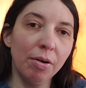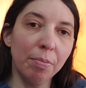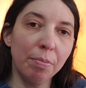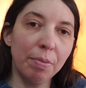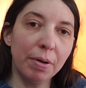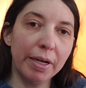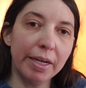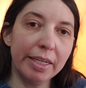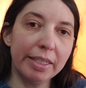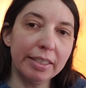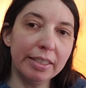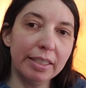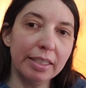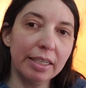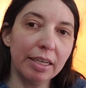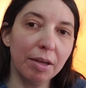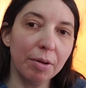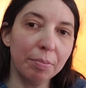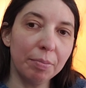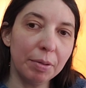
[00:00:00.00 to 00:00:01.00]
but
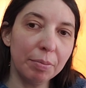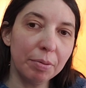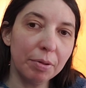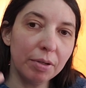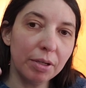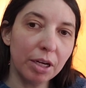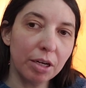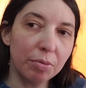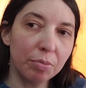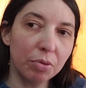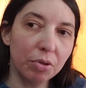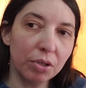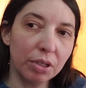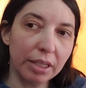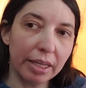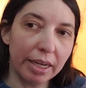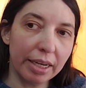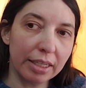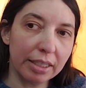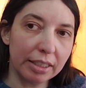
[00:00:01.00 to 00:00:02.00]
people are more
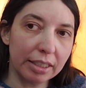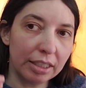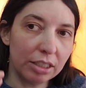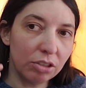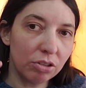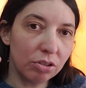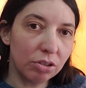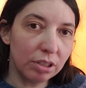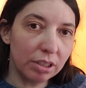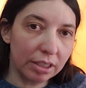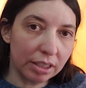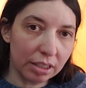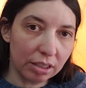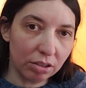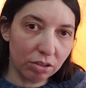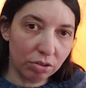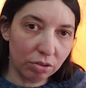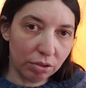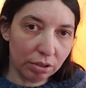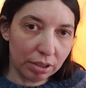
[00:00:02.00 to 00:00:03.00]
likely to
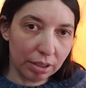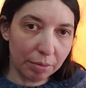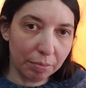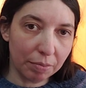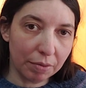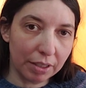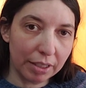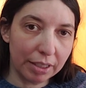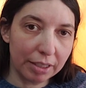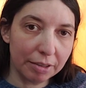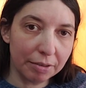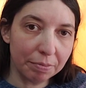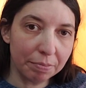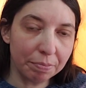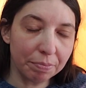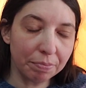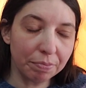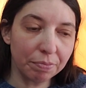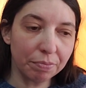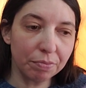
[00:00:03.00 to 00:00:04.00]
listen to something,
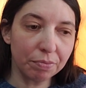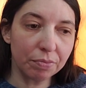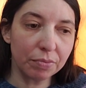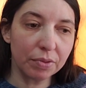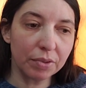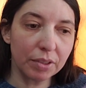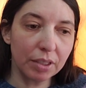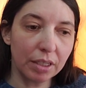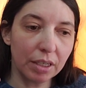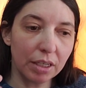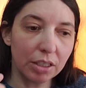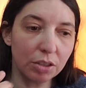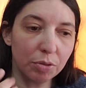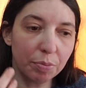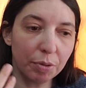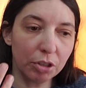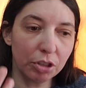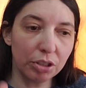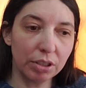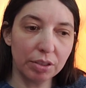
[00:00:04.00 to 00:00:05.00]

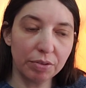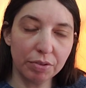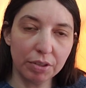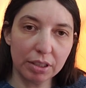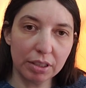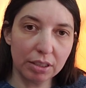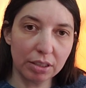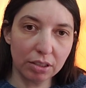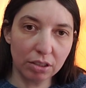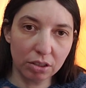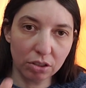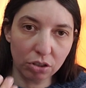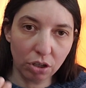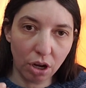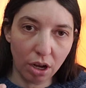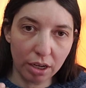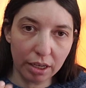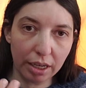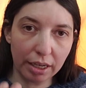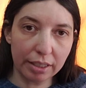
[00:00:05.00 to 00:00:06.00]
especially if it's
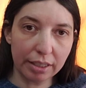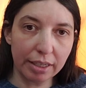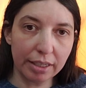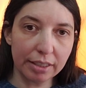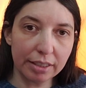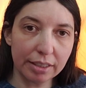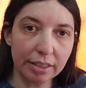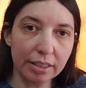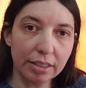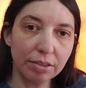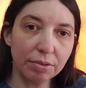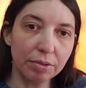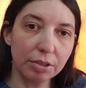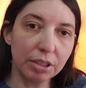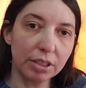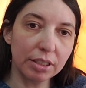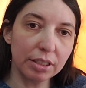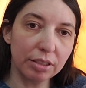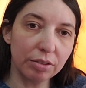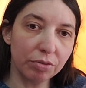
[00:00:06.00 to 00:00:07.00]
talking like this, where
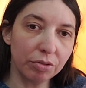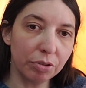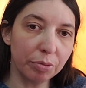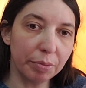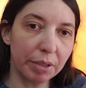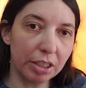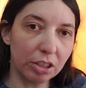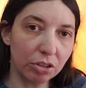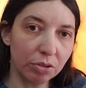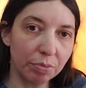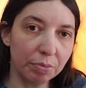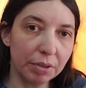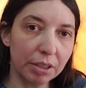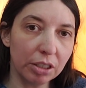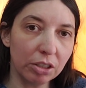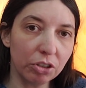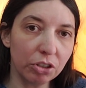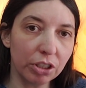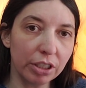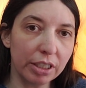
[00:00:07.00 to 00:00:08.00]
it's information
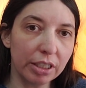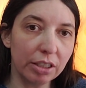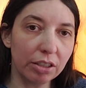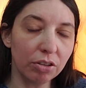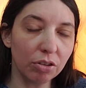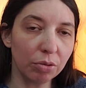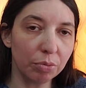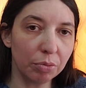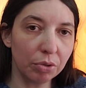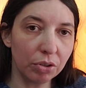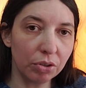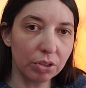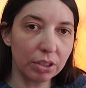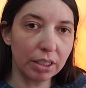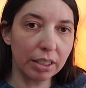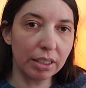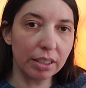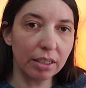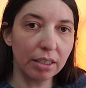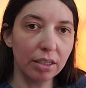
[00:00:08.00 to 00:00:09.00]
being shared or
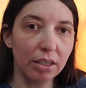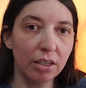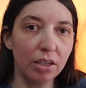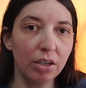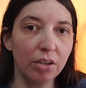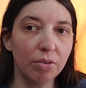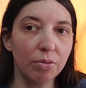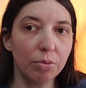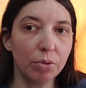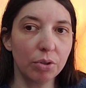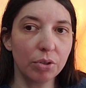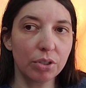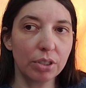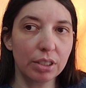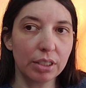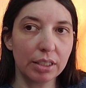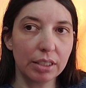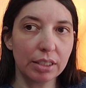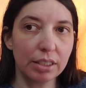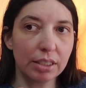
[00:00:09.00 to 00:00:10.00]
music,
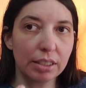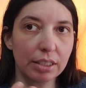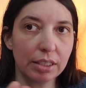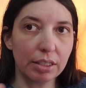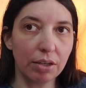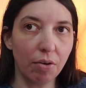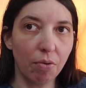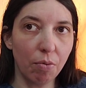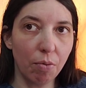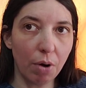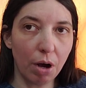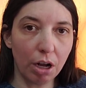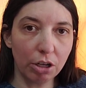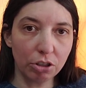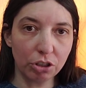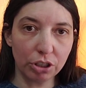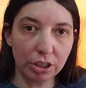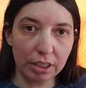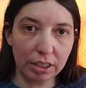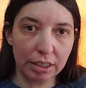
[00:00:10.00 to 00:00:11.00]
versus
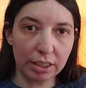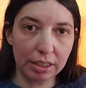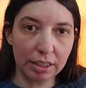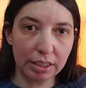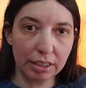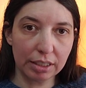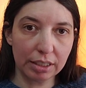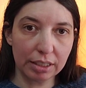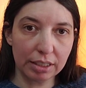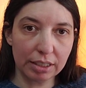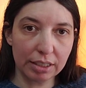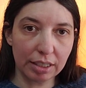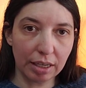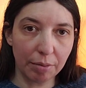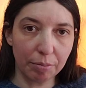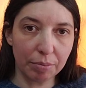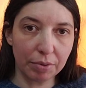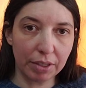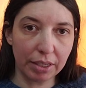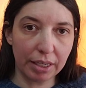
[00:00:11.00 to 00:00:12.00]
watching
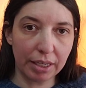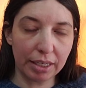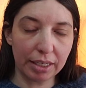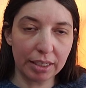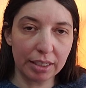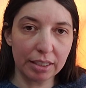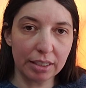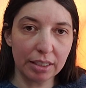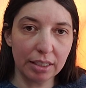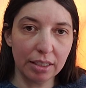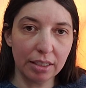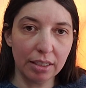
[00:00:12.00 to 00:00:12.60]
something